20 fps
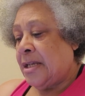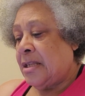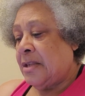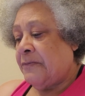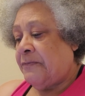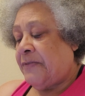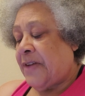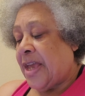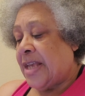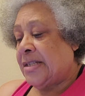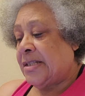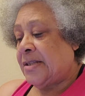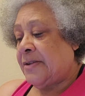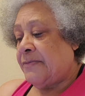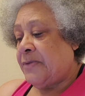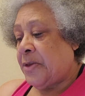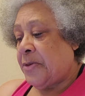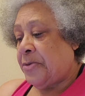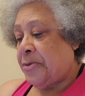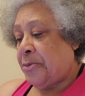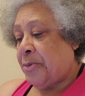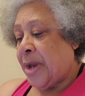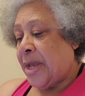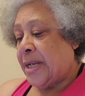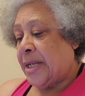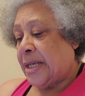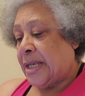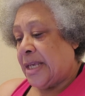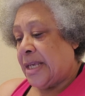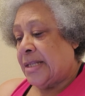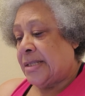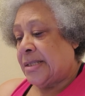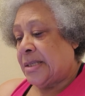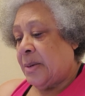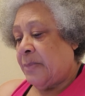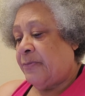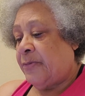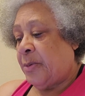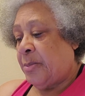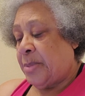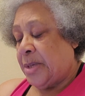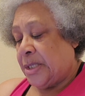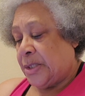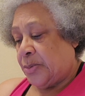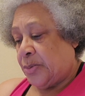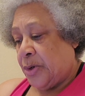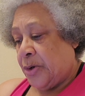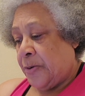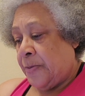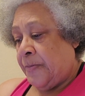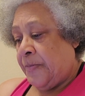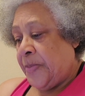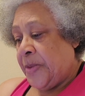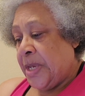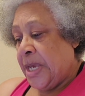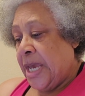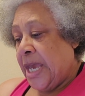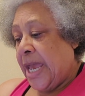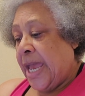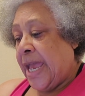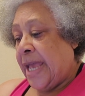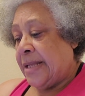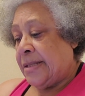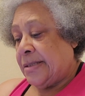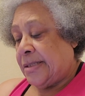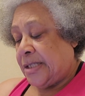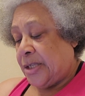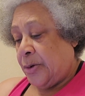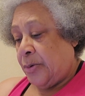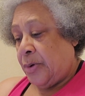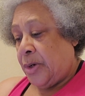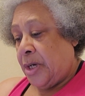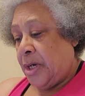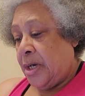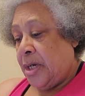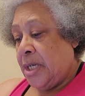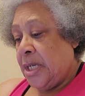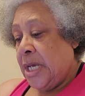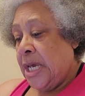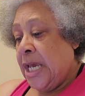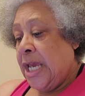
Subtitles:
in the face of the threat against him from Israel and Syria.